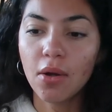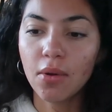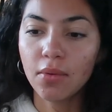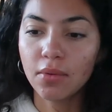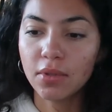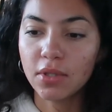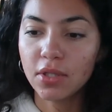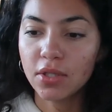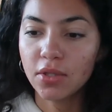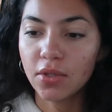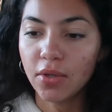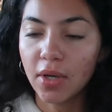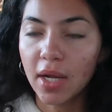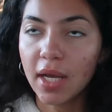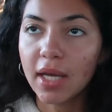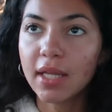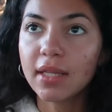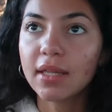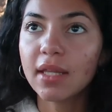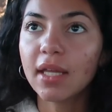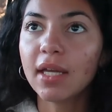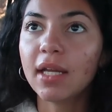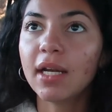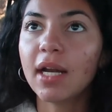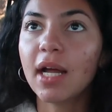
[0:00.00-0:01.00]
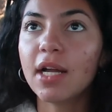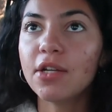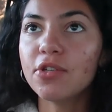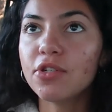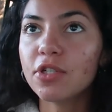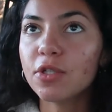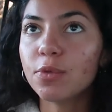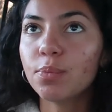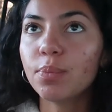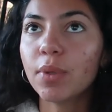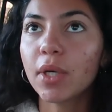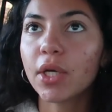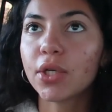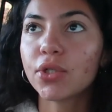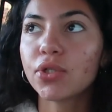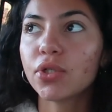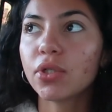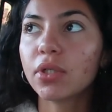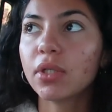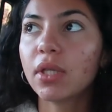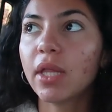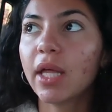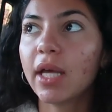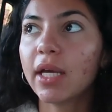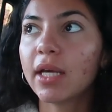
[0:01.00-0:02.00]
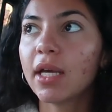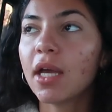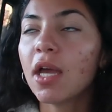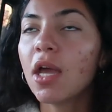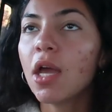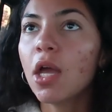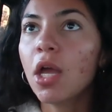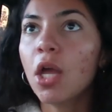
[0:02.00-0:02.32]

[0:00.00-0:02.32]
own strength and i just picture like